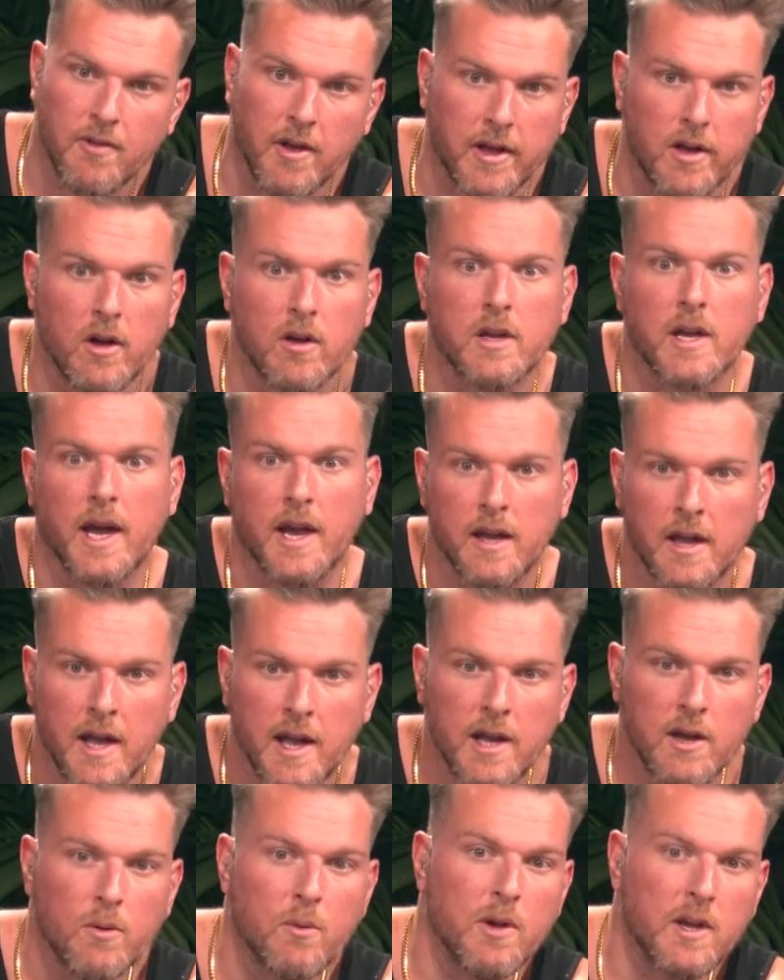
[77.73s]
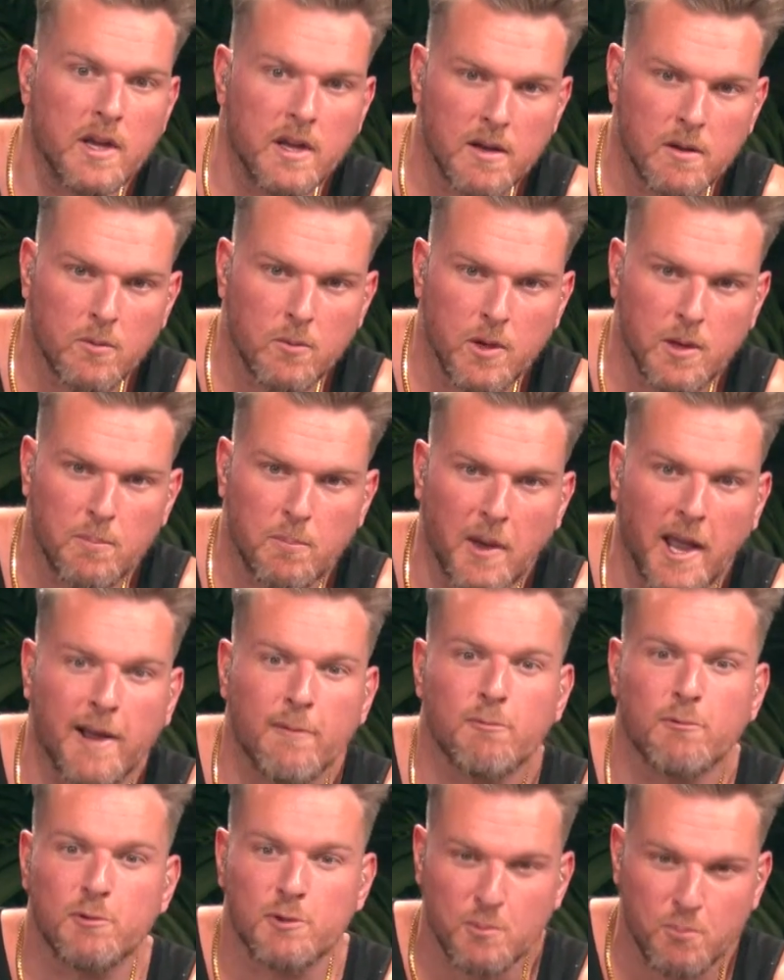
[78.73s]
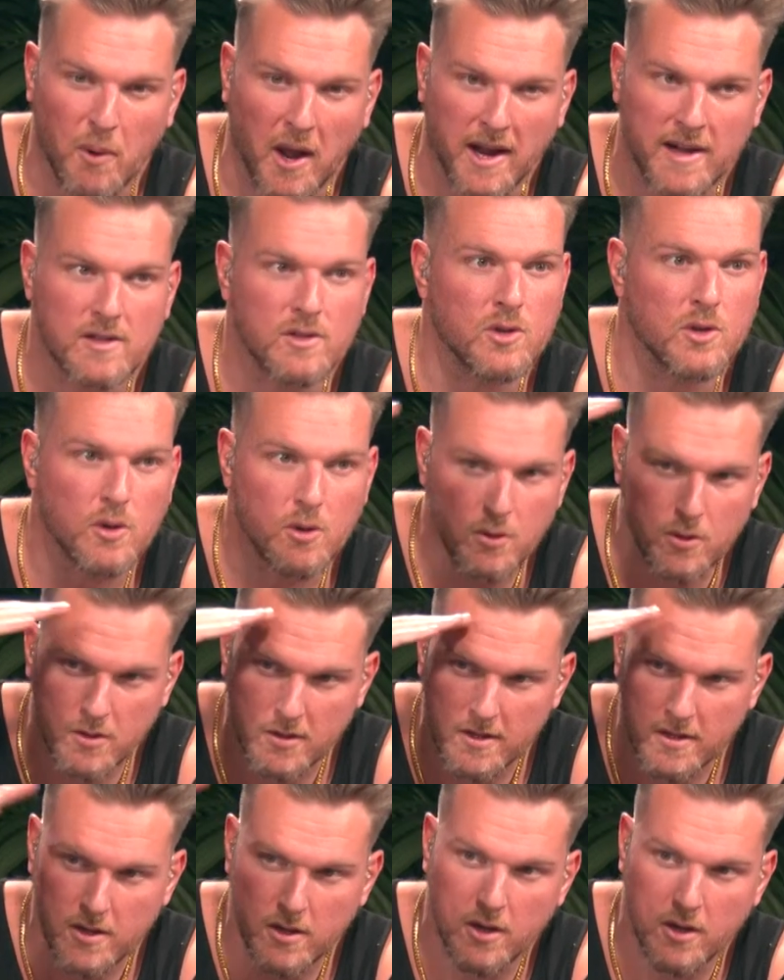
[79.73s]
Like, okay, we pay respect to,